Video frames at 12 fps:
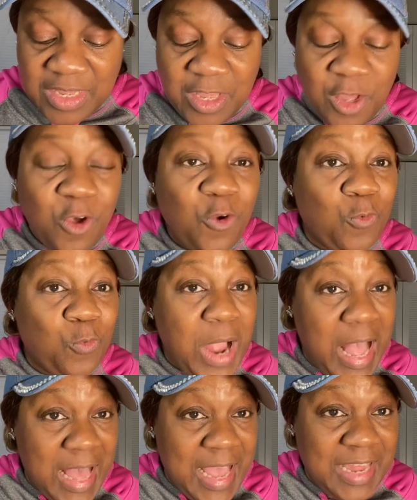
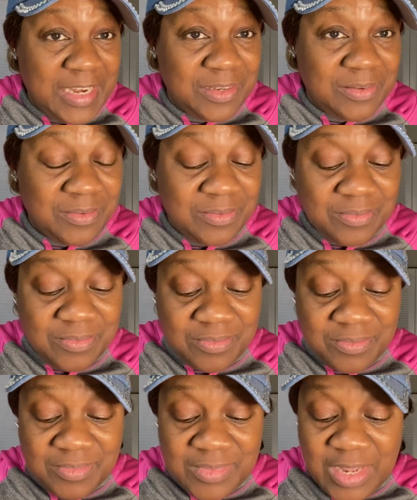Herod
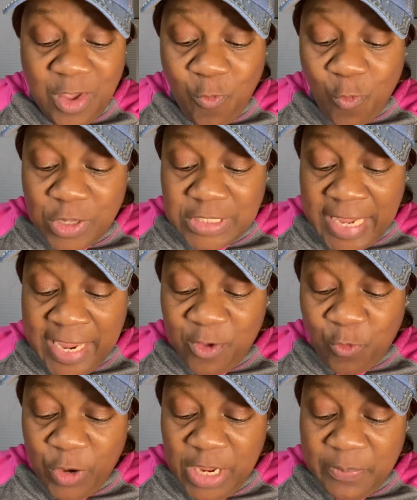was a
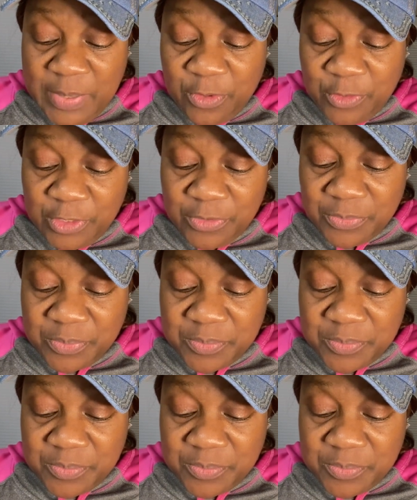great builder.